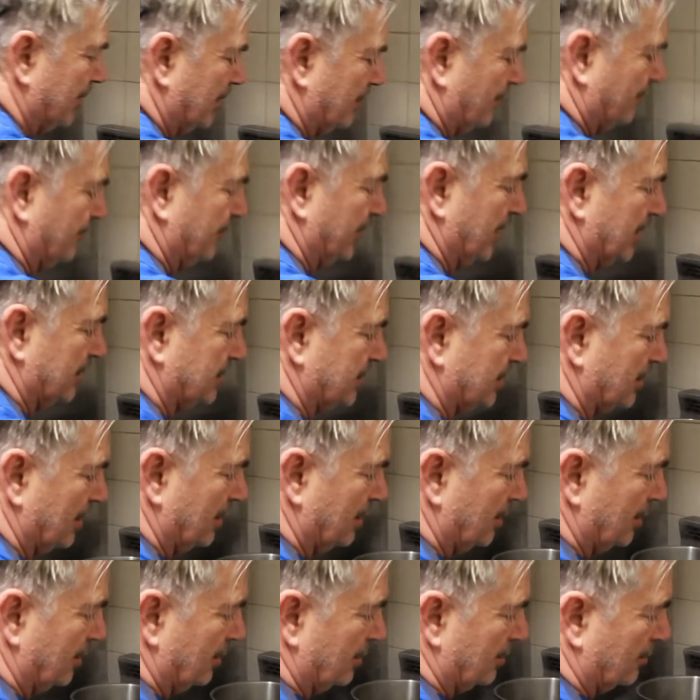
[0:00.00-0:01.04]
of this
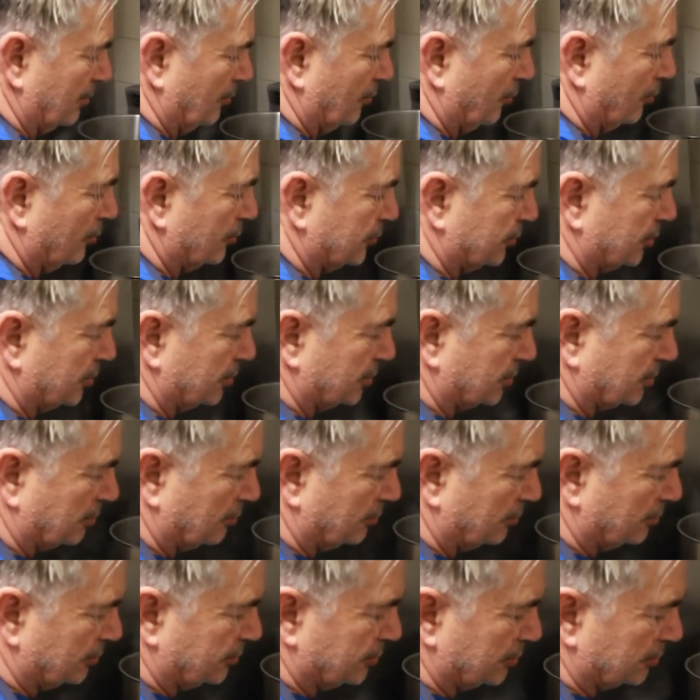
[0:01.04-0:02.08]
gorgeous,
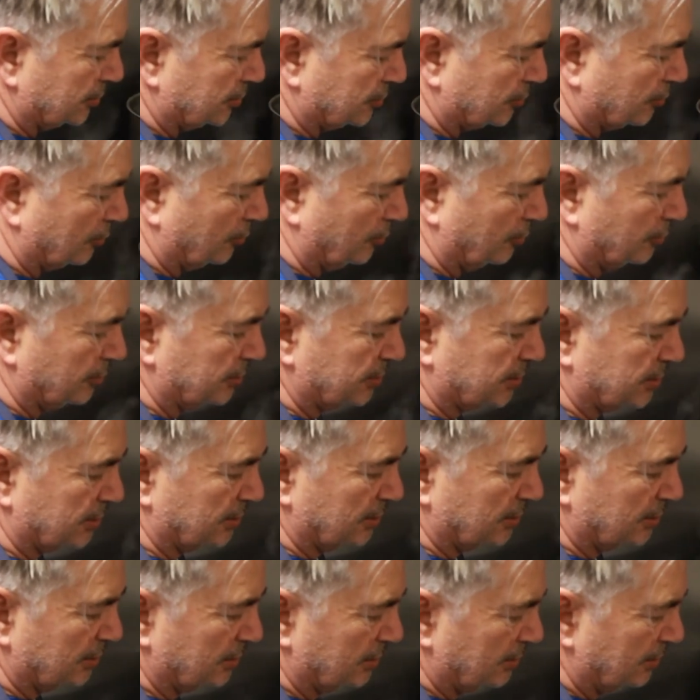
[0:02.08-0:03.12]
gorgeous sauce,
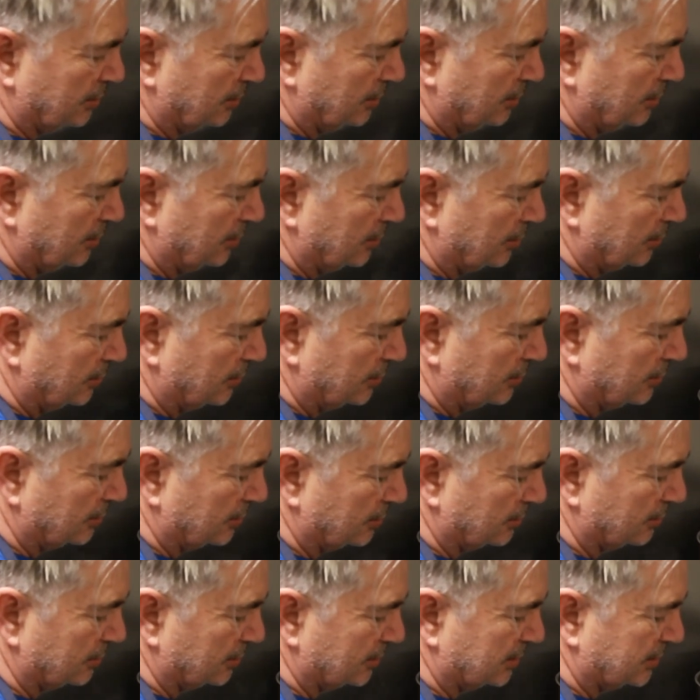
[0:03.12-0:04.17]

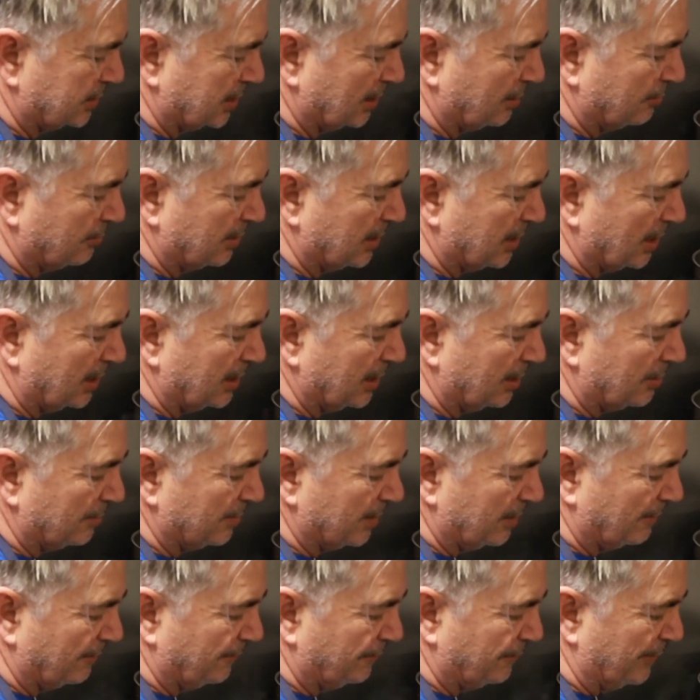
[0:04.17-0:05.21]
still with a little
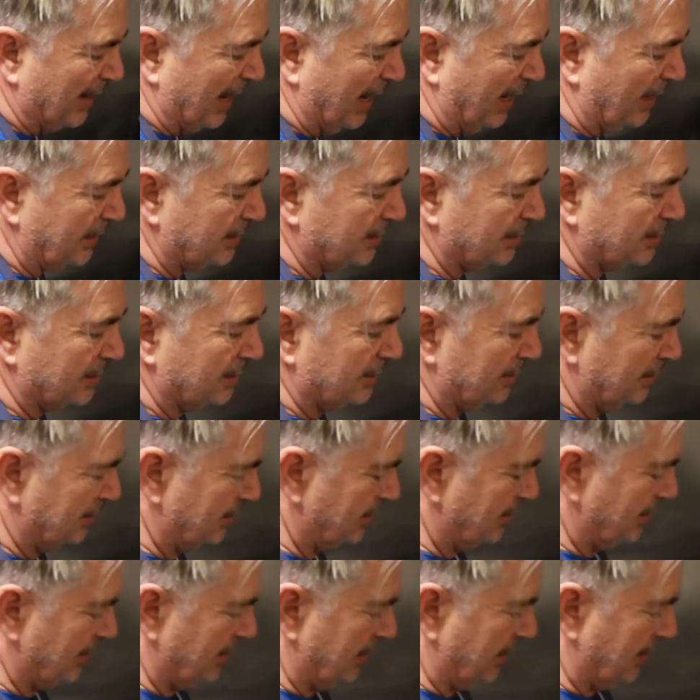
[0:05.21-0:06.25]
bit of fat,
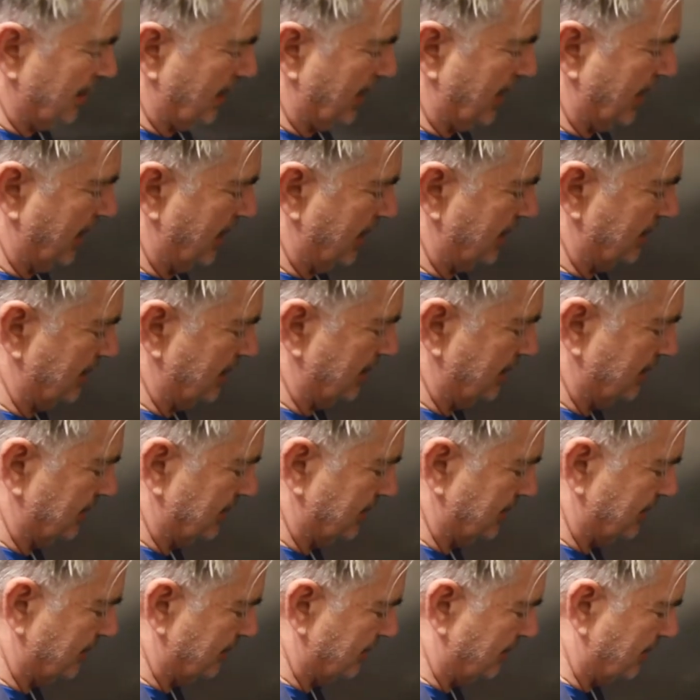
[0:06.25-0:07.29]
and
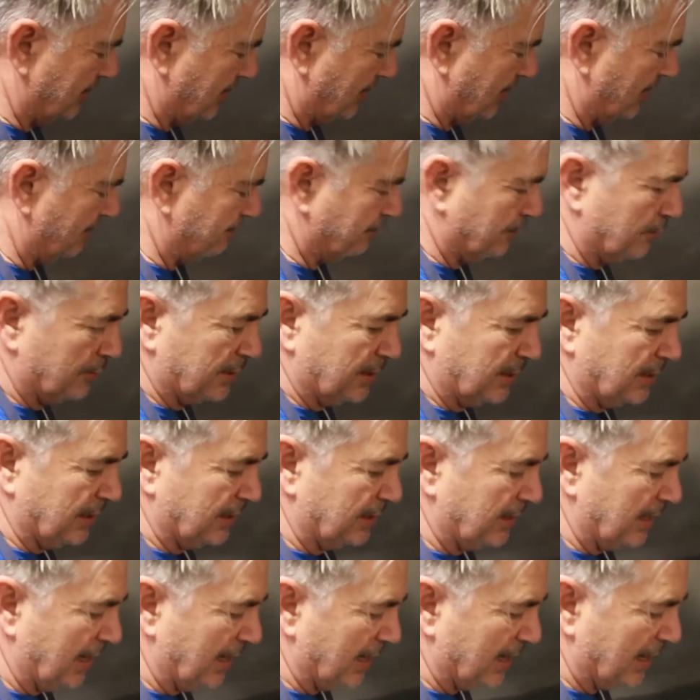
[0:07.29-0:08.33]
I'll put it
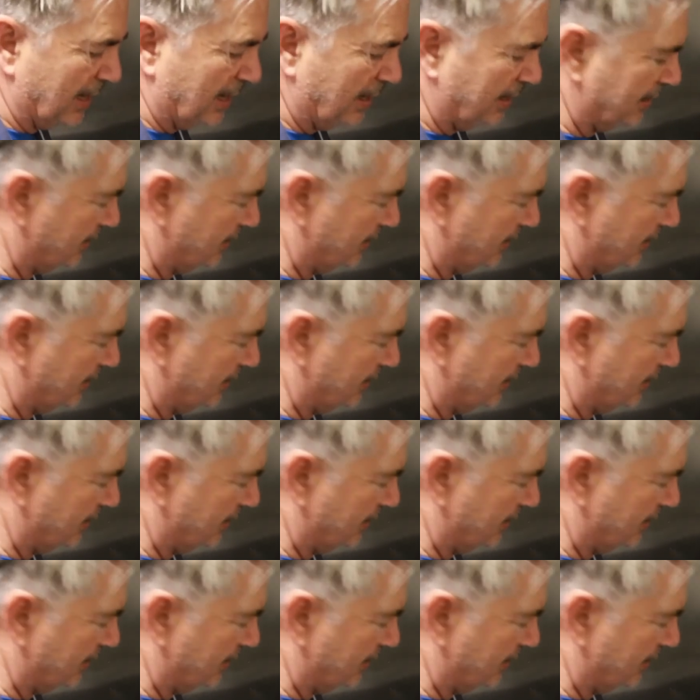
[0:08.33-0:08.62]
in there,